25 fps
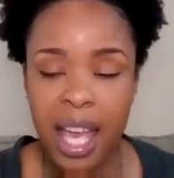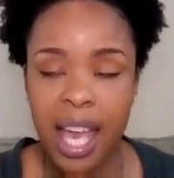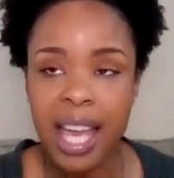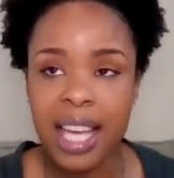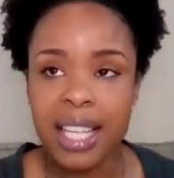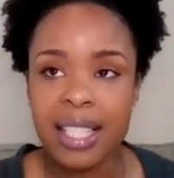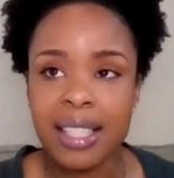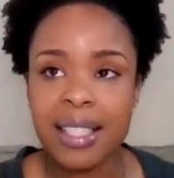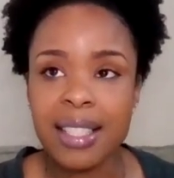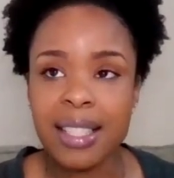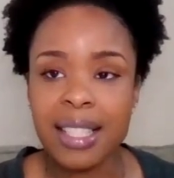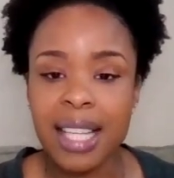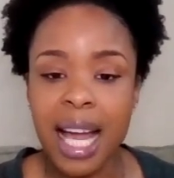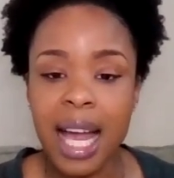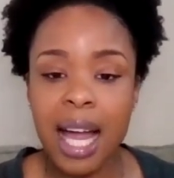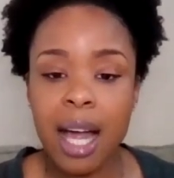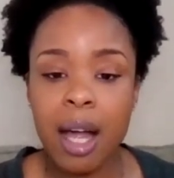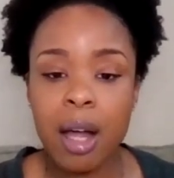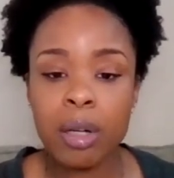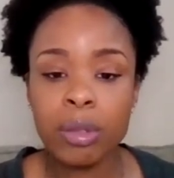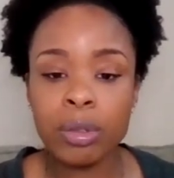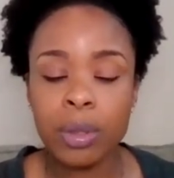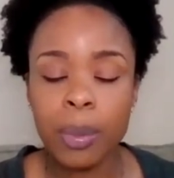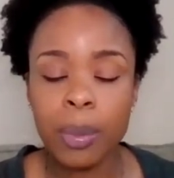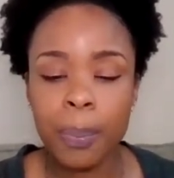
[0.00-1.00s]
A
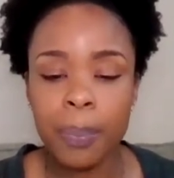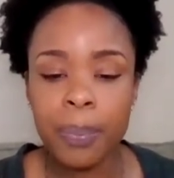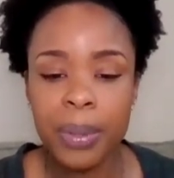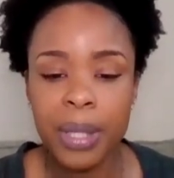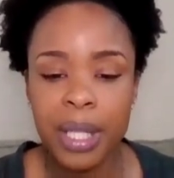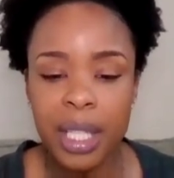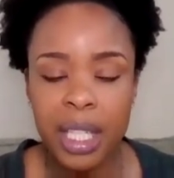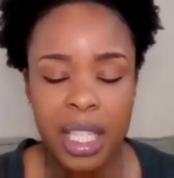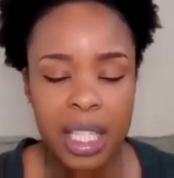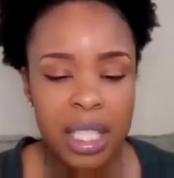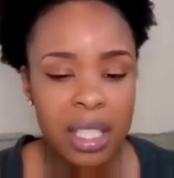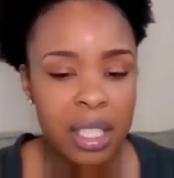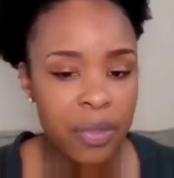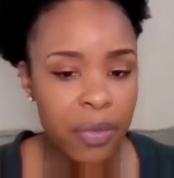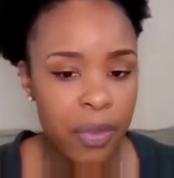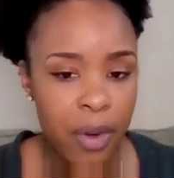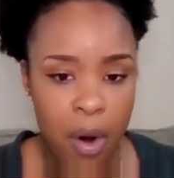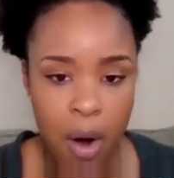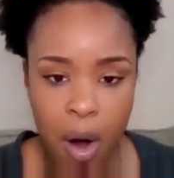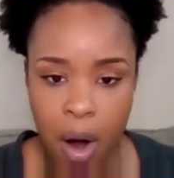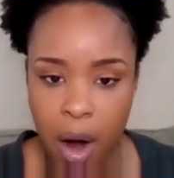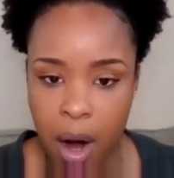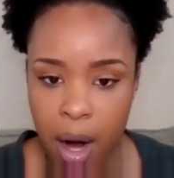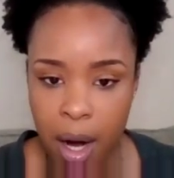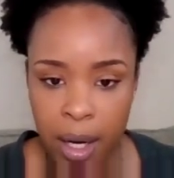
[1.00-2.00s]
sound,
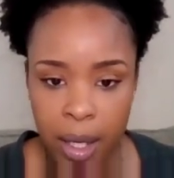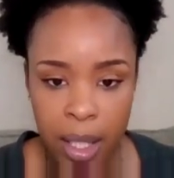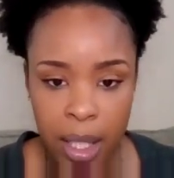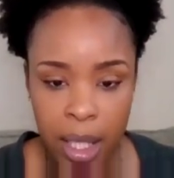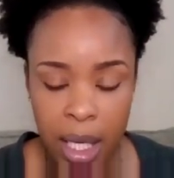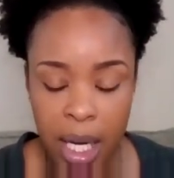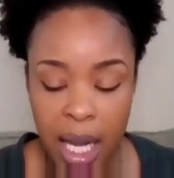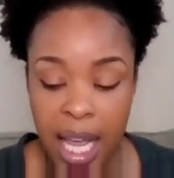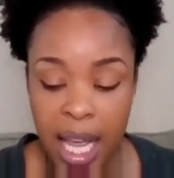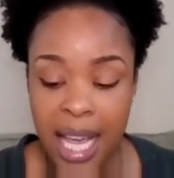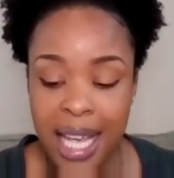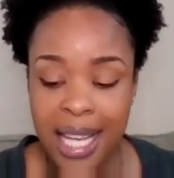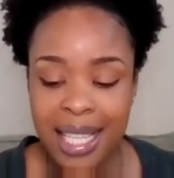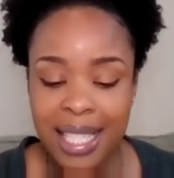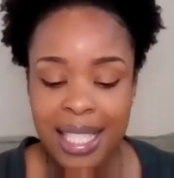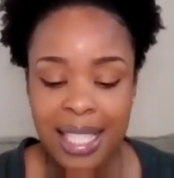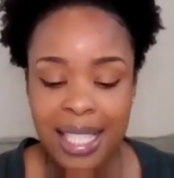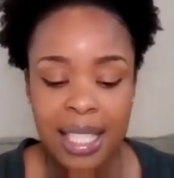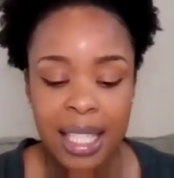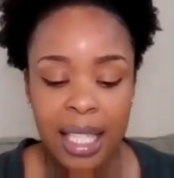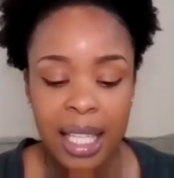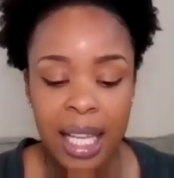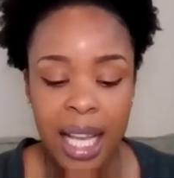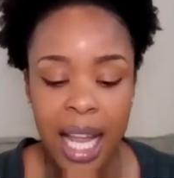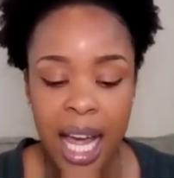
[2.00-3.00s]
peaceful heart
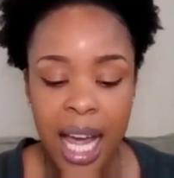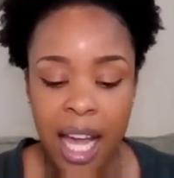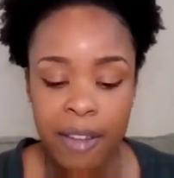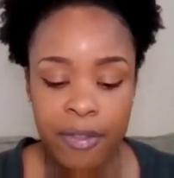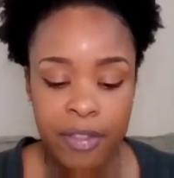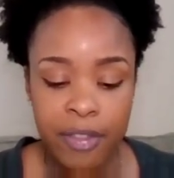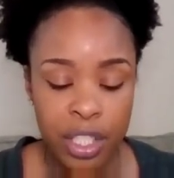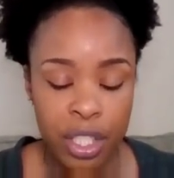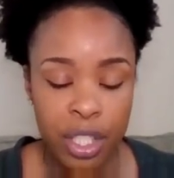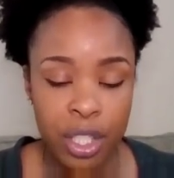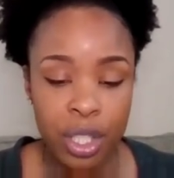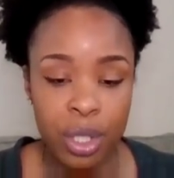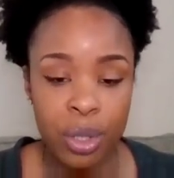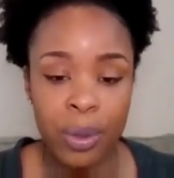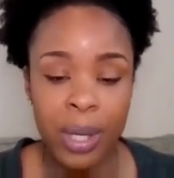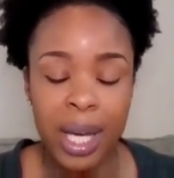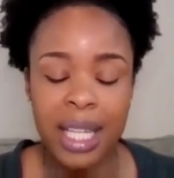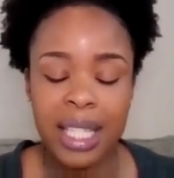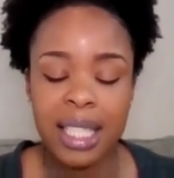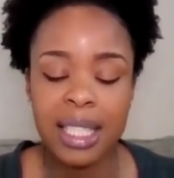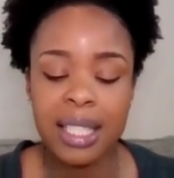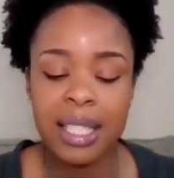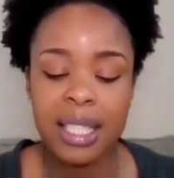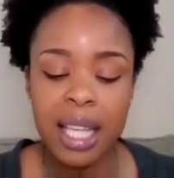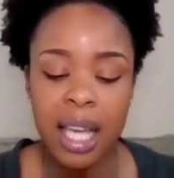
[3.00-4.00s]
is life to you,
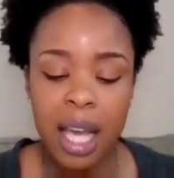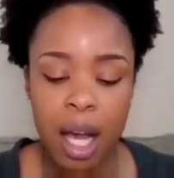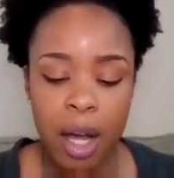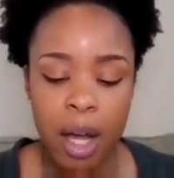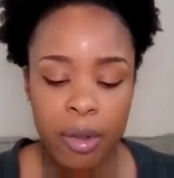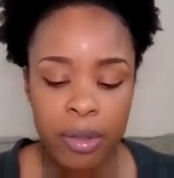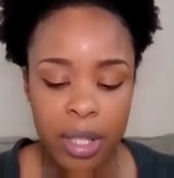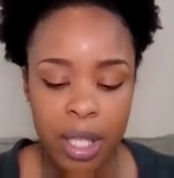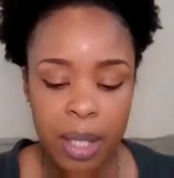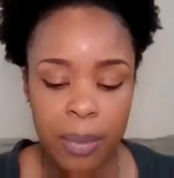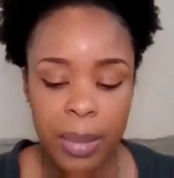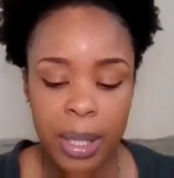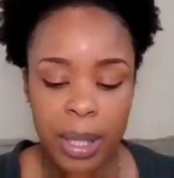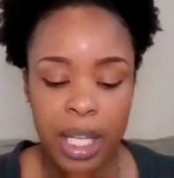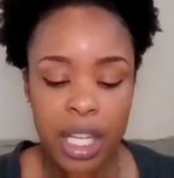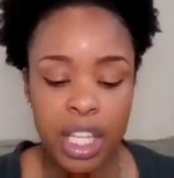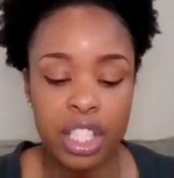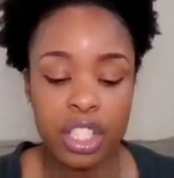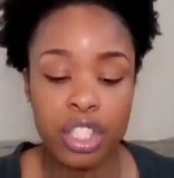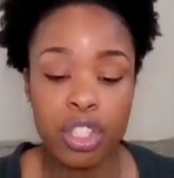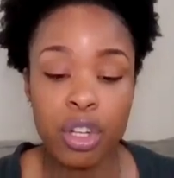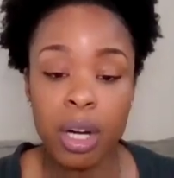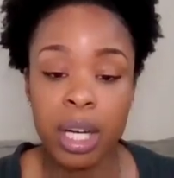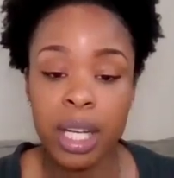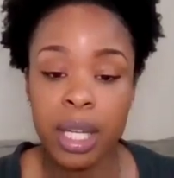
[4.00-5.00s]
and it's healthy
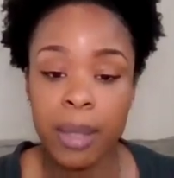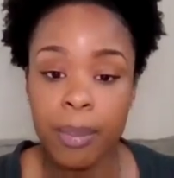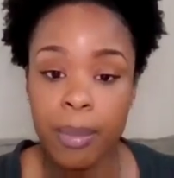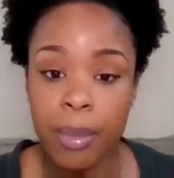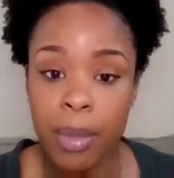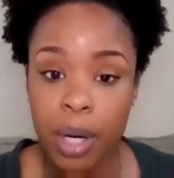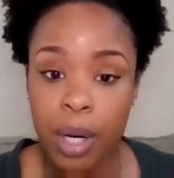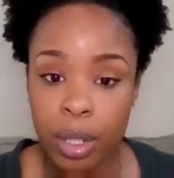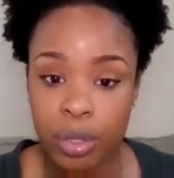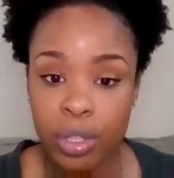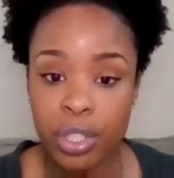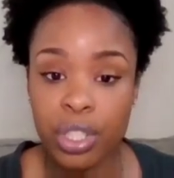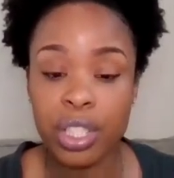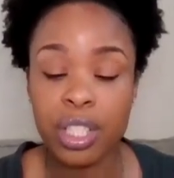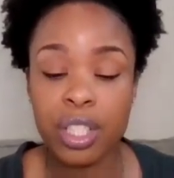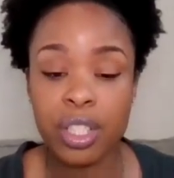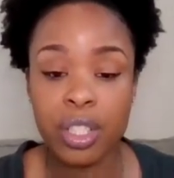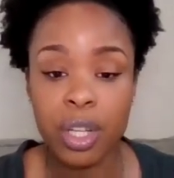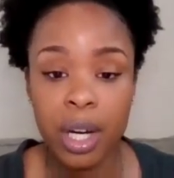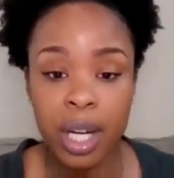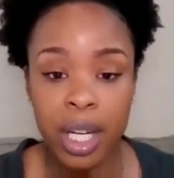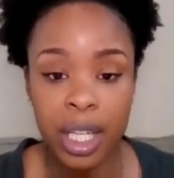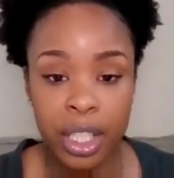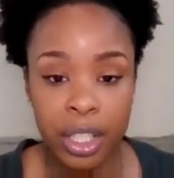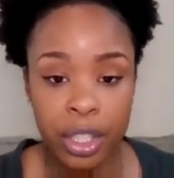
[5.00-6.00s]
because your emotions
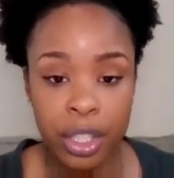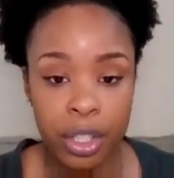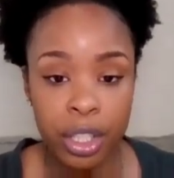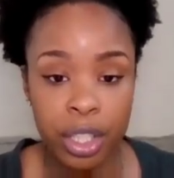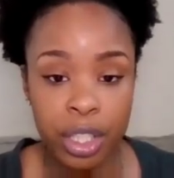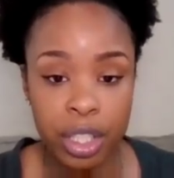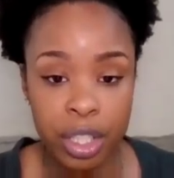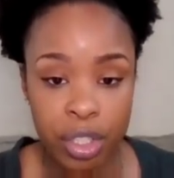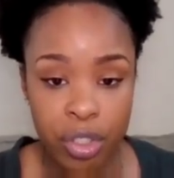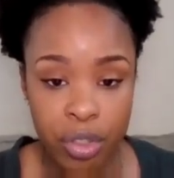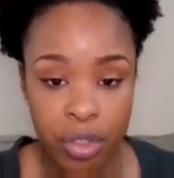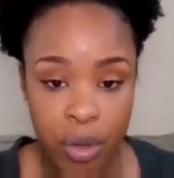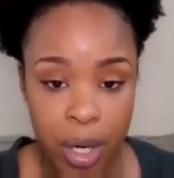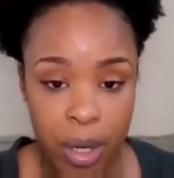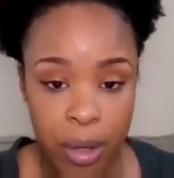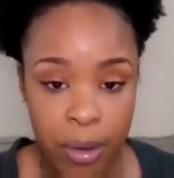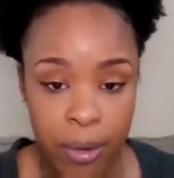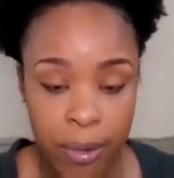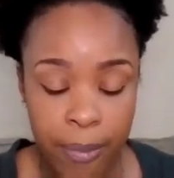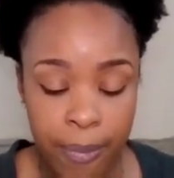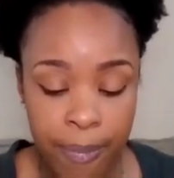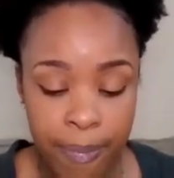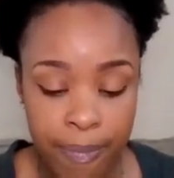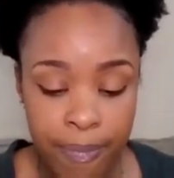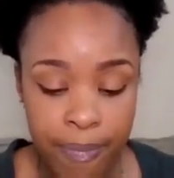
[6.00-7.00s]
are under
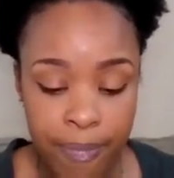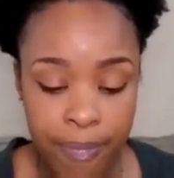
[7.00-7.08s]
control,